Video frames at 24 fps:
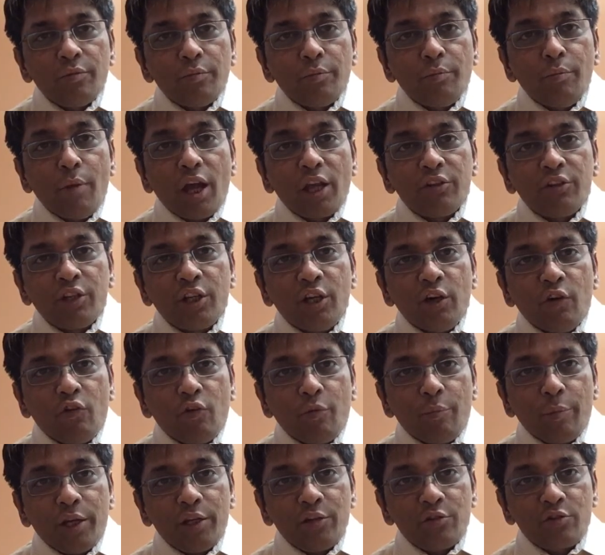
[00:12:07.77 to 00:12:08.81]
by the
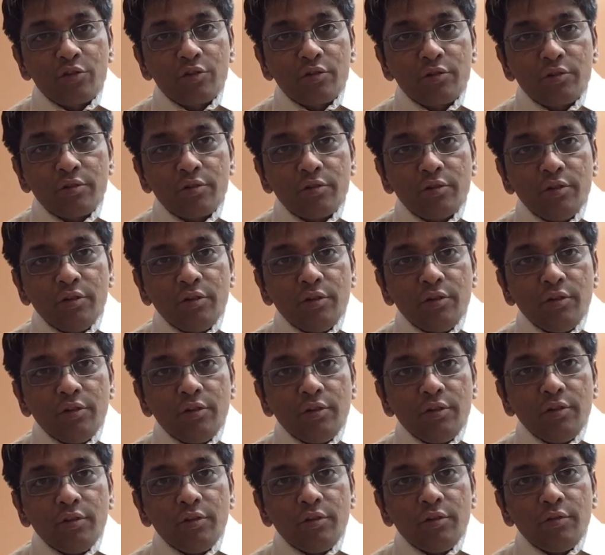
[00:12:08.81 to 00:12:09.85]
government,
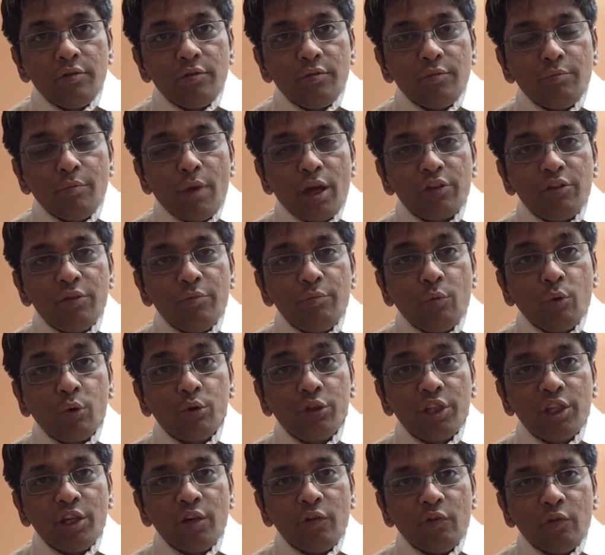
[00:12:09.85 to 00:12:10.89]
by the
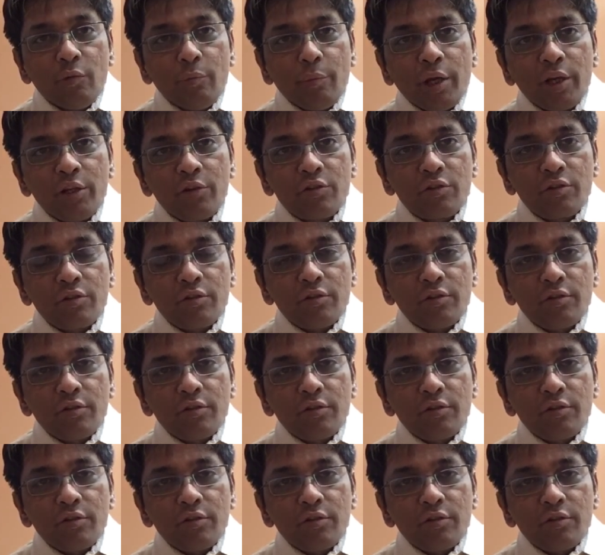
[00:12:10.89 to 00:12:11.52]
Modi government.